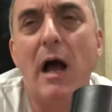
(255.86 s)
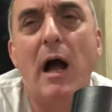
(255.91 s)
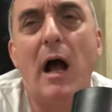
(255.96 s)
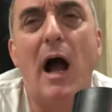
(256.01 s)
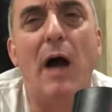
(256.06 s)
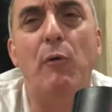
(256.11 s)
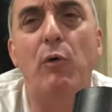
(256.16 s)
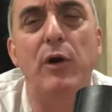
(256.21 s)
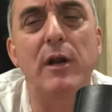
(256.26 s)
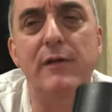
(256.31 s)

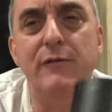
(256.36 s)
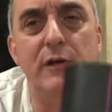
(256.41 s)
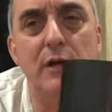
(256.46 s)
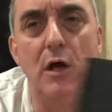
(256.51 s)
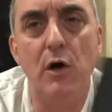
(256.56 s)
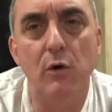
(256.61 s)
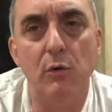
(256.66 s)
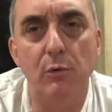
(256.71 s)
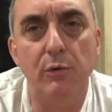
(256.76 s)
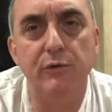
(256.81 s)
wouldn't even
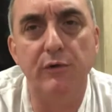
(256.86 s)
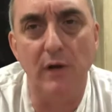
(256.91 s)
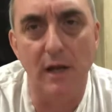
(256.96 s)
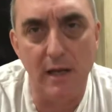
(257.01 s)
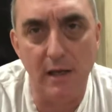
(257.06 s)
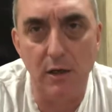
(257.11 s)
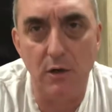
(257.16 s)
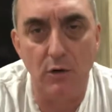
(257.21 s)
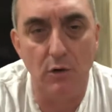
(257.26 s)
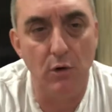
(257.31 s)
know it was an
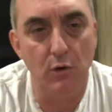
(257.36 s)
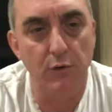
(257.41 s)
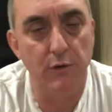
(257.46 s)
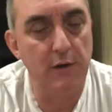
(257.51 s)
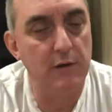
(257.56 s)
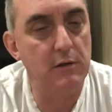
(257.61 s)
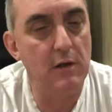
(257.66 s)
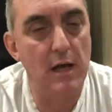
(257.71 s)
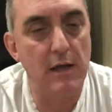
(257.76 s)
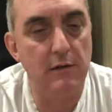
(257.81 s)
8-year-old.
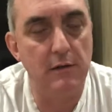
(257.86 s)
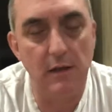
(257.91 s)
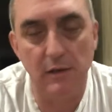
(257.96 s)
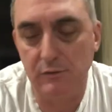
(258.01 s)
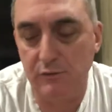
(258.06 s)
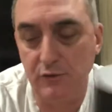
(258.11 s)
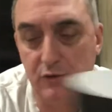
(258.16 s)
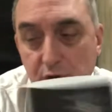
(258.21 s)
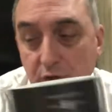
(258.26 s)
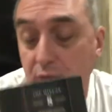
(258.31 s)

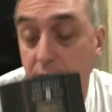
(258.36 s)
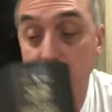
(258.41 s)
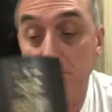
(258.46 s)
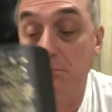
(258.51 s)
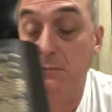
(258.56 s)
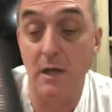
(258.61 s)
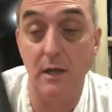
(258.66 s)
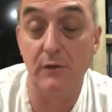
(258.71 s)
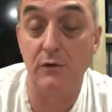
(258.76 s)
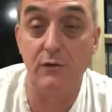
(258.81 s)

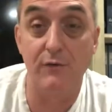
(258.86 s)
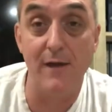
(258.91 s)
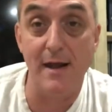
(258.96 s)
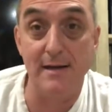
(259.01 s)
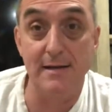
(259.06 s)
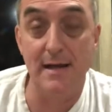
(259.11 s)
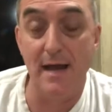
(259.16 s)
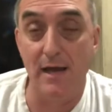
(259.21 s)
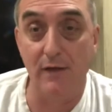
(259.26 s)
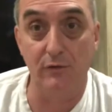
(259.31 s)
It's
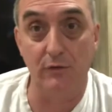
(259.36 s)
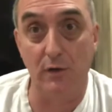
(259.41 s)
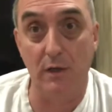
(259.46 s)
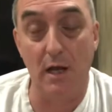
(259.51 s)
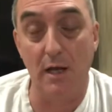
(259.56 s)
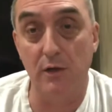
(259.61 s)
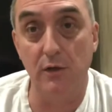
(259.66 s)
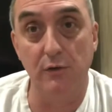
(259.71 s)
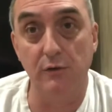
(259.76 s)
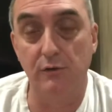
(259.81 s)
fantastic. I
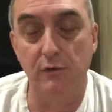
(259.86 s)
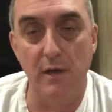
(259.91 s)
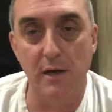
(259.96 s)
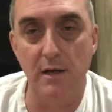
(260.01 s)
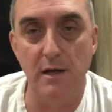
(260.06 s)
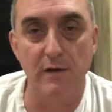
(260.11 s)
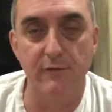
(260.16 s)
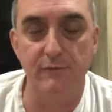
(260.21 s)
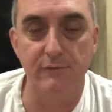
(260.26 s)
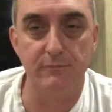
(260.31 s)
couldn't say
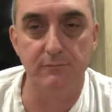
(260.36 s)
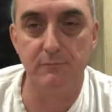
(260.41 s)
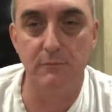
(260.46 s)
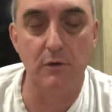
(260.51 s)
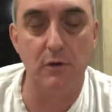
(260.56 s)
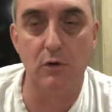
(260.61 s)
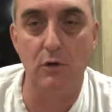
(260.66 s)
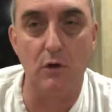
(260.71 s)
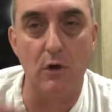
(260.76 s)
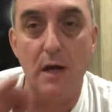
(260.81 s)
enough
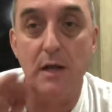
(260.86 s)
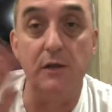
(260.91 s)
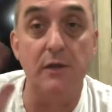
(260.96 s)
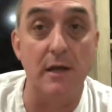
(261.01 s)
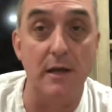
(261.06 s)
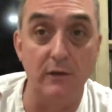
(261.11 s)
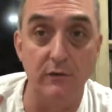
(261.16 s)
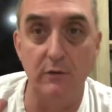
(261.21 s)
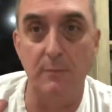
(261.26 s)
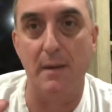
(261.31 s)
great
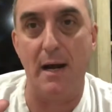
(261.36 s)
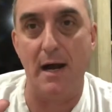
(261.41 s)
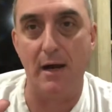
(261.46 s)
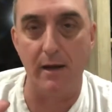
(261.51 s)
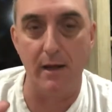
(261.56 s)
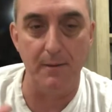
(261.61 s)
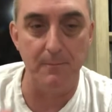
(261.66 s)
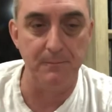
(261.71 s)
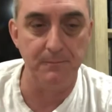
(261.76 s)
things about it.